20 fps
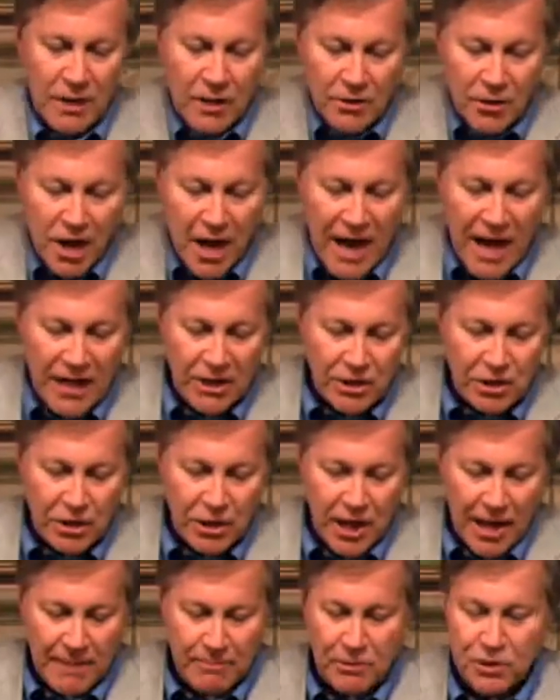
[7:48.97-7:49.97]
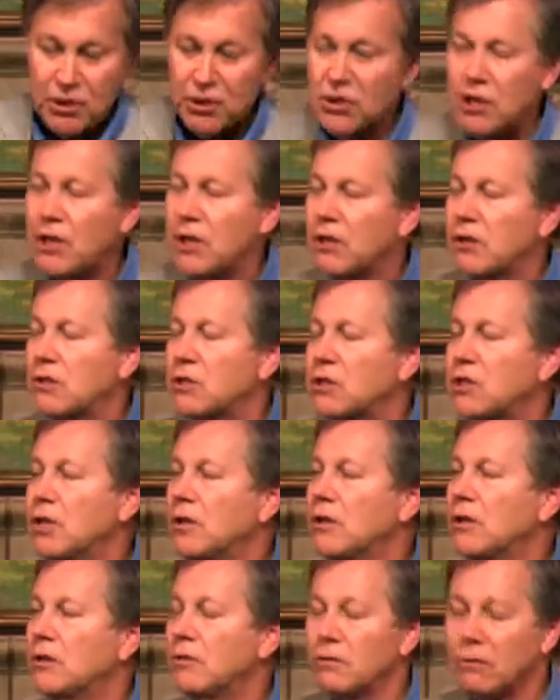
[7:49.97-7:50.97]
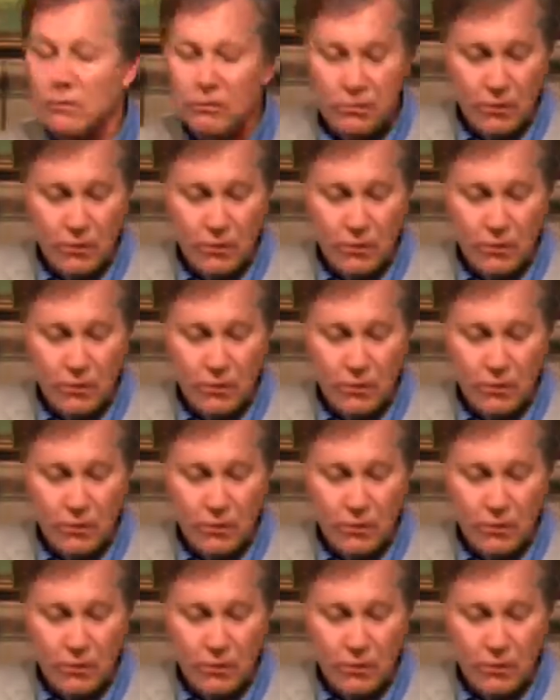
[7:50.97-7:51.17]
the landscape still,